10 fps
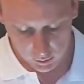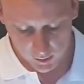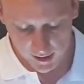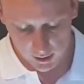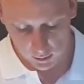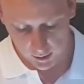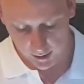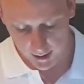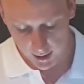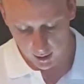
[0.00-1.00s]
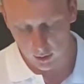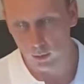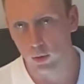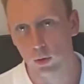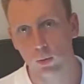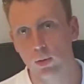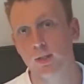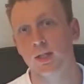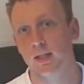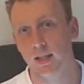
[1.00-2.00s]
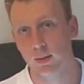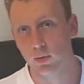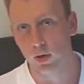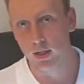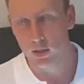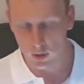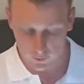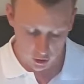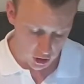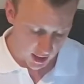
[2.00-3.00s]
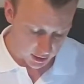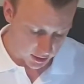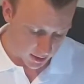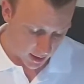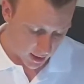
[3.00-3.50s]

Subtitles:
we need to work out, well, what was the selling price of his chargers?